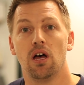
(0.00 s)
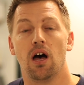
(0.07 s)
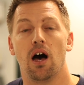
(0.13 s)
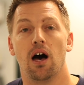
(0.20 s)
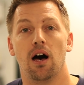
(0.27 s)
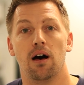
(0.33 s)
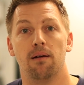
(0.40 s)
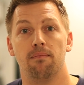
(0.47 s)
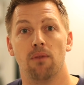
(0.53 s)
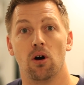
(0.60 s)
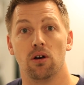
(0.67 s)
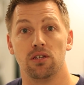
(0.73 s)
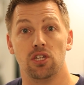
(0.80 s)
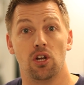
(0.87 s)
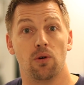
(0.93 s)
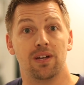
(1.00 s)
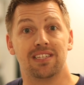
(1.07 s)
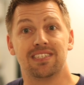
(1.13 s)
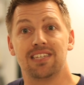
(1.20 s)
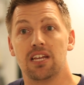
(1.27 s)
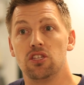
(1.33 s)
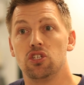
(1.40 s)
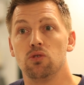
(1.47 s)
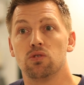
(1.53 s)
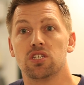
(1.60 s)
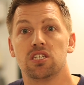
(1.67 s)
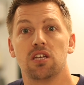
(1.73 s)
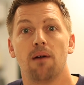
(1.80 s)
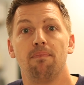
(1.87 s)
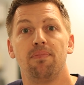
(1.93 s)
It sends you
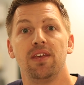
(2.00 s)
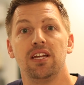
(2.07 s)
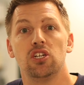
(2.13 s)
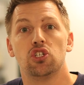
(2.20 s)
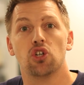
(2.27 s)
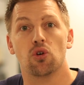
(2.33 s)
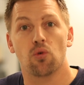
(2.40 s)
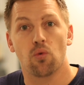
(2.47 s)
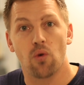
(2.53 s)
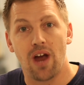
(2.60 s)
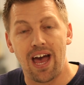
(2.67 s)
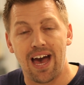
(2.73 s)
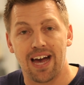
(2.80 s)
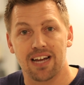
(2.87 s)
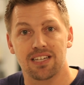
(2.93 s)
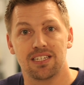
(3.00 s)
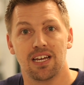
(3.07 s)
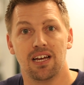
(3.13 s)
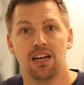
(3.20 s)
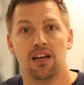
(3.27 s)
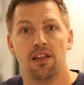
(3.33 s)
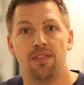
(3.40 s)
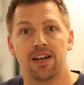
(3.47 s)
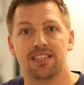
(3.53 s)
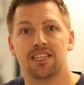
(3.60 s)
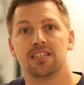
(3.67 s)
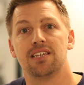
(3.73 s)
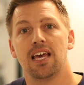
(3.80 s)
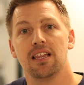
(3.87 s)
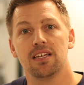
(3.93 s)
something direct that
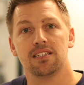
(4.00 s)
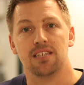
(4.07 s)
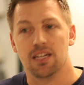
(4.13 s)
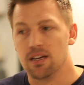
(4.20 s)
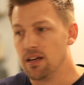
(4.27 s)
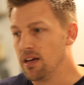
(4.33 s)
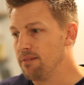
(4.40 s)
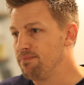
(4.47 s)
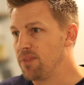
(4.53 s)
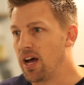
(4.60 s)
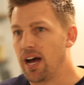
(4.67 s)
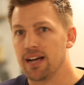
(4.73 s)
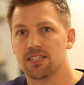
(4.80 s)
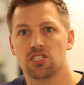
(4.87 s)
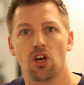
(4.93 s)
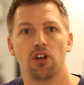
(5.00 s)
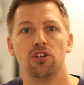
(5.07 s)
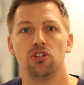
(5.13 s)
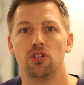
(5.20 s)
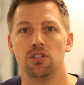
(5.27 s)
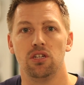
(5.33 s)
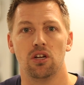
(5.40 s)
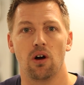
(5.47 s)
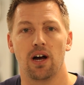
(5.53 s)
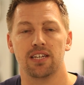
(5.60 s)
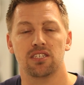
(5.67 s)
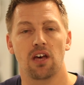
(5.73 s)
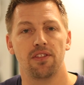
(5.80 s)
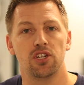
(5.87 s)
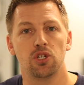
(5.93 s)
says, hey, listen, I saw
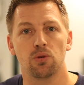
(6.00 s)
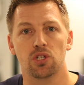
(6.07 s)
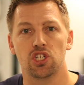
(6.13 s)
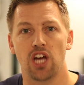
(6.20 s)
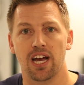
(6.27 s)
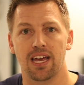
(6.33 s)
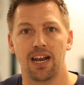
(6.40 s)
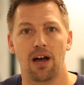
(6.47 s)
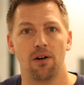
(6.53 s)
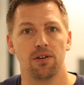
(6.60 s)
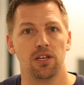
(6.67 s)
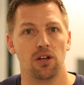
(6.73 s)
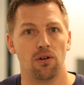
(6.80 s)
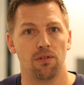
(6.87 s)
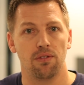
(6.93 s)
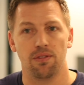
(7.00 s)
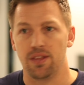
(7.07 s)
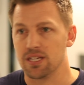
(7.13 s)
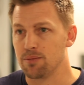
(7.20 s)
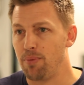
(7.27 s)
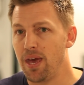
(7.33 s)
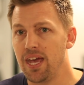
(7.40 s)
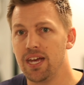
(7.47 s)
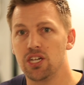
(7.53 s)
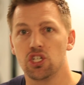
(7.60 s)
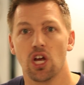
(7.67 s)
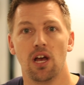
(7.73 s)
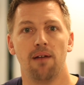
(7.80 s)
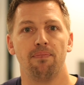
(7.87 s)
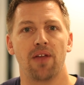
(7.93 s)
that you were checking out, this page.
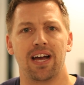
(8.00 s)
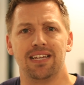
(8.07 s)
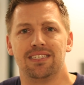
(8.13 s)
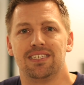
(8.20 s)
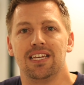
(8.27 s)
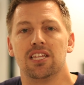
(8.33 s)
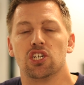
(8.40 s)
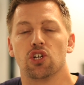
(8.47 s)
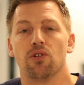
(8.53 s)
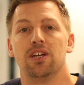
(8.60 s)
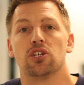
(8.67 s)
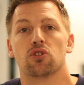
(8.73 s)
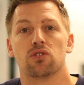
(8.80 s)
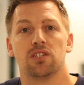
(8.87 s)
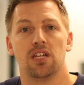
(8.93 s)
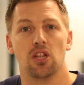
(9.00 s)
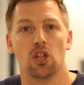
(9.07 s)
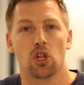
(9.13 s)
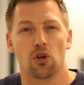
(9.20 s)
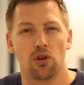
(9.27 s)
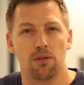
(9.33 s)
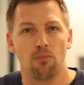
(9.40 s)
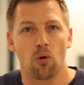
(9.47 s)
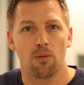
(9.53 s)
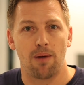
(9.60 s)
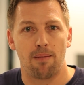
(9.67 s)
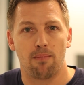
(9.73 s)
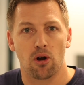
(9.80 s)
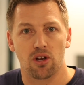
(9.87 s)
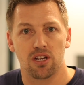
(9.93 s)
I see that you're interested in learning more
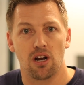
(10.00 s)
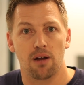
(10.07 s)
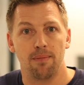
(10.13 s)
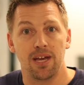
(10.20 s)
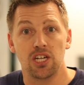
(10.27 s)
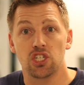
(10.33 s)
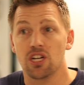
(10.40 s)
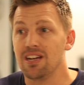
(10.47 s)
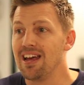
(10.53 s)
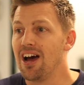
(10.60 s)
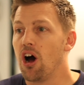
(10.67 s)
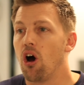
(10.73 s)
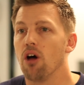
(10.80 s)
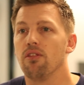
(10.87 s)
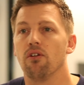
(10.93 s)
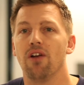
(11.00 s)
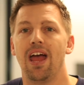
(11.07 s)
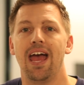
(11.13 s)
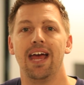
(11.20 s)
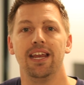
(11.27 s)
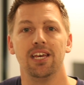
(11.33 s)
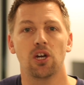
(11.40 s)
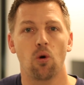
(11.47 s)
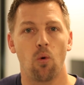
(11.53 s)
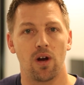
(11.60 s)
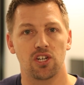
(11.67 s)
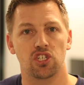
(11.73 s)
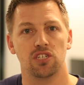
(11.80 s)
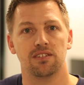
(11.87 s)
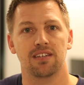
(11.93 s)
about marketing automation. Are there any
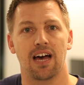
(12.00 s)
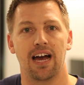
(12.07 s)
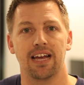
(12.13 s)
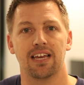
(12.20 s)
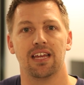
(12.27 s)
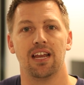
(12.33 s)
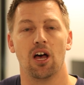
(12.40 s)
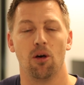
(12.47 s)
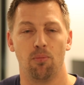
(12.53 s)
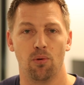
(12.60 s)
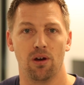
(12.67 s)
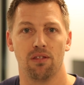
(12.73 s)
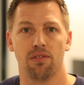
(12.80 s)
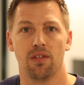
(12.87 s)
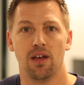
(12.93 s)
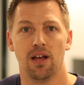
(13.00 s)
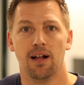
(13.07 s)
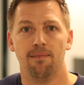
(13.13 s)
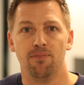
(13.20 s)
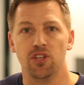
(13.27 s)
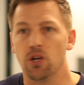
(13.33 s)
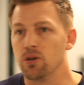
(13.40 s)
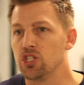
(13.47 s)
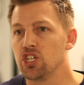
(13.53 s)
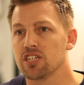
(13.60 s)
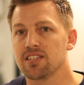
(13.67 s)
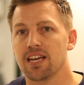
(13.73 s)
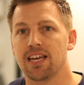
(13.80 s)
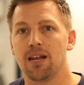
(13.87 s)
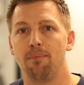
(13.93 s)
questions I can help with? And just
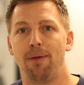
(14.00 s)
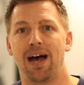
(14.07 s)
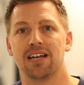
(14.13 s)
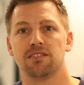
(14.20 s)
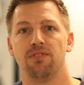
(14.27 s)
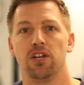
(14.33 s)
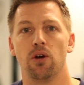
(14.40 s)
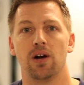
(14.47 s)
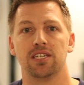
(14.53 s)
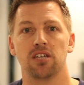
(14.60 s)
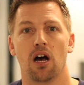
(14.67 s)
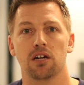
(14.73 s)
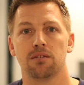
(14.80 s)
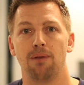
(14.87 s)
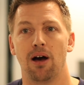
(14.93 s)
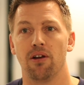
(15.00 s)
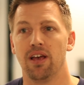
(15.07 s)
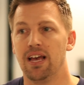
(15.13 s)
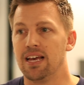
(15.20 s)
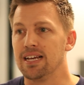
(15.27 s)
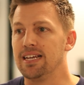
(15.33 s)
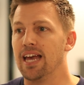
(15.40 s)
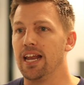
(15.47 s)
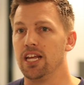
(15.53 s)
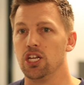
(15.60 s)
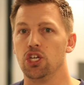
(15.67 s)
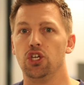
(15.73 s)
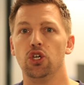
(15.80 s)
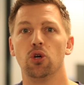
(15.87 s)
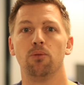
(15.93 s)
like in a past video, I talked about getting
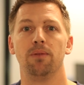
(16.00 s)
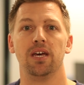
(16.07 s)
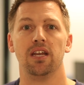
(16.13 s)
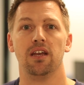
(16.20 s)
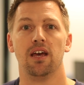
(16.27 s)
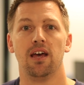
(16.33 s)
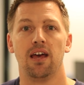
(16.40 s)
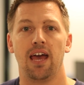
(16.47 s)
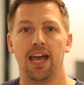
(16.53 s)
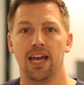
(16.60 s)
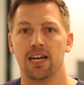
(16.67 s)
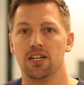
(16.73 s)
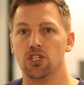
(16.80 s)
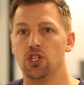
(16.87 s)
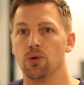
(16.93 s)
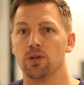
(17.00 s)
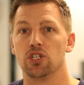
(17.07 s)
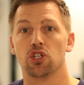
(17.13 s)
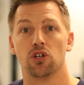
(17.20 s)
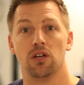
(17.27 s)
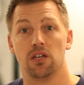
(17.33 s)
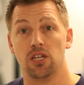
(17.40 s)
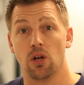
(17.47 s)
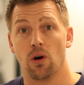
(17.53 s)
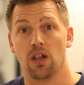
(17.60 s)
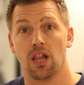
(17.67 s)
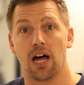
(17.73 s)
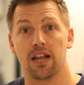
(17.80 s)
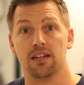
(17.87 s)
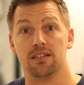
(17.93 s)
human and doing, a
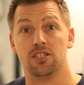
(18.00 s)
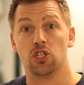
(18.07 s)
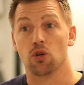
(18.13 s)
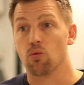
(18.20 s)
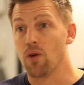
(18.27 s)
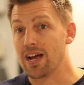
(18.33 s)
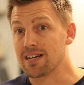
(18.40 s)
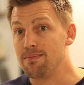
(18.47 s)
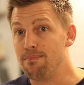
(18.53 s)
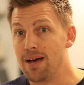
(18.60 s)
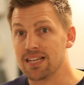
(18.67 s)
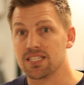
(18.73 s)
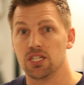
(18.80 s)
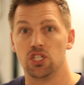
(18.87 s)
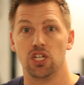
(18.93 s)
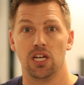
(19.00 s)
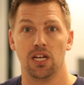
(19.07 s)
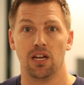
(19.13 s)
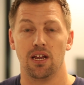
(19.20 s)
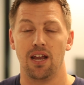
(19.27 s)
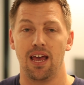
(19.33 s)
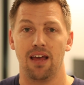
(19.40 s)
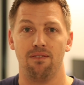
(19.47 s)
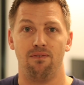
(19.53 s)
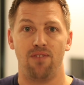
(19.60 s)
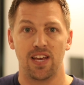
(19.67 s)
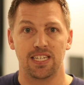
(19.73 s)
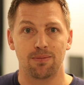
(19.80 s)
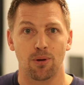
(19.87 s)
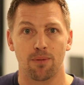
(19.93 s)
lot of direct messaging and
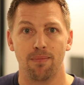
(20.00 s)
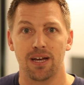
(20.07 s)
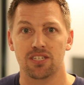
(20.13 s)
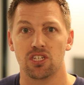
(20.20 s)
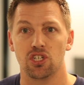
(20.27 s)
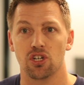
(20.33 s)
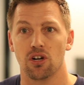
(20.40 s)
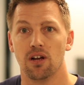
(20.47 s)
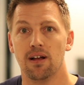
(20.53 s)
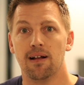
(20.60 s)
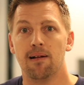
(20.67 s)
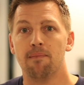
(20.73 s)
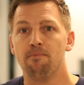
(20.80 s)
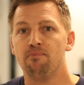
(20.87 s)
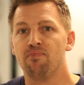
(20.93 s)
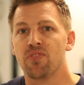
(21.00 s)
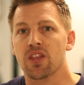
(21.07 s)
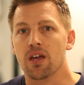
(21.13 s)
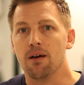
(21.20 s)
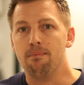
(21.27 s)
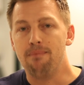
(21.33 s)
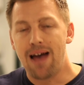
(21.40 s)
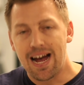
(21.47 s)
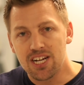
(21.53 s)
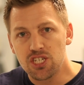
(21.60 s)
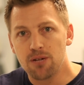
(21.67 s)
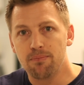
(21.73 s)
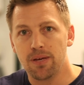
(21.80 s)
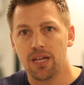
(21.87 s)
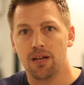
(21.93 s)
Facebook Messenger.
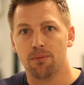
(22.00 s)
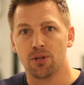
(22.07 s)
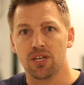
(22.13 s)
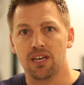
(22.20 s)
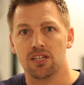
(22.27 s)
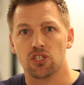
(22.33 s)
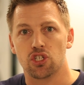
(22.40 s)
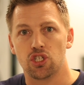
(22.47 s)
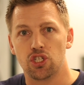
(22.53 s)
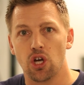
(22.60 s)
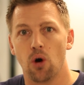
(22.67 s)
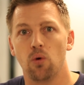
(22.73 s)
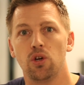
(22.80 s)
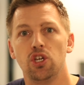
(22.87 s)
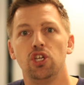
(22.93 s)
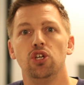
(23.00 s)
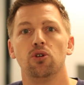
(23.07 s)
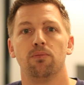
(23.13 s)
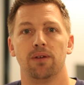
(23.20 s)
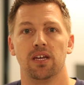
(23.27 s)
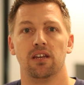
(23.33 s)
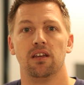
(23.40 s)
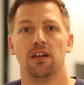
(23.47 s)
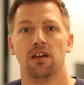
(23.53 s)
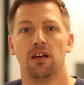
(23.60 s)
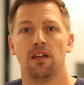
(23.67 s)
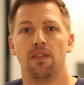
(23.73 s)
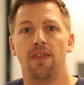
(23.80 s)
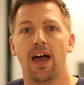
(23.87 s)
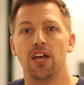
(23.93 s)
Imagine being able to get so human
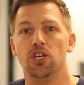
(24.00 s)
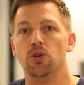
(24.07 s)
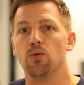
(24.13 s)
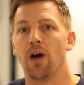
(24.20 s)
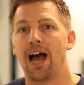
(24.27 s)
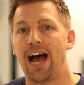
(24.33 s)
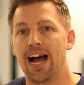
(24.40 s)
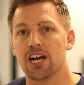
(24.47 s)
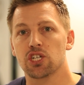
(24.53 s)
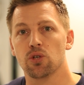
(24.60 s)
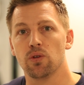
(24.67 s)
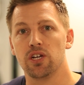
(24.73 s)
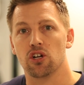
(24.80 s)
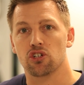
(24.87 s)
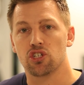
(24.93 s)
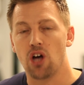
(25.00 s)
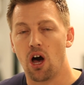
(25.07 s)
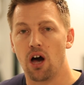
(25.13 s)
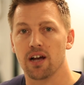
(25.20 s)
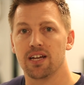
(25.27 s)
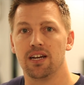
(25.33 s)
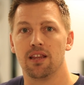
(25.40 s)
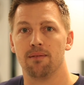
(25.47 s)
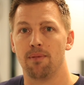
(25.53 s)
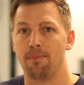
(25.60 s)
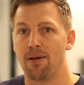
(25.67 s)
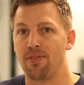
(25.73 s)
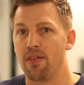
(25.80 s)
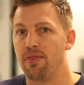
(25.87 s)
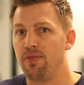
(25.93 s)
that you actually are talking to them
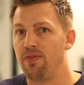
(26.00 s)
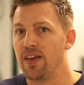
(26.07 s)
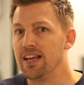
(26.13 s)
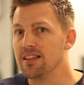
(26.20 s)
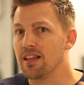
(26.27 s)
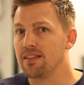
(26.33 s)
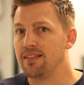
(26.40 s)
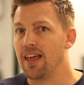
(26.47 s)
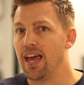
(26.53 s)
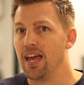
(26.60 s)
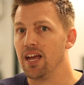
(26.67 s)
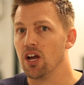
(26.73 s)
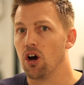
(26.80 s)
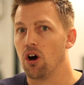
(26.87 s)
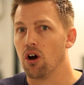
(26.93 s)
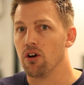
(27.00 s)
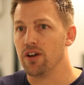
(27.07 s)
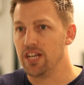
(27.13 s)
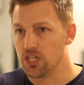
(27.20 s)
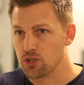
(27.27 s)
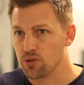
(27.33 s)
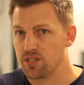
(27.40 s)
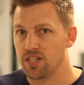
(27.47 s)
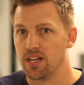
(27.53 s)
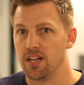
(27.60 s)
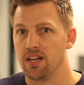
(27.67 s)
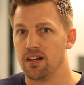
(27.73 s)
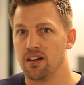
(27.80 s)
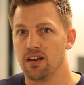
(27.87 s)
about the thing that they are interested in.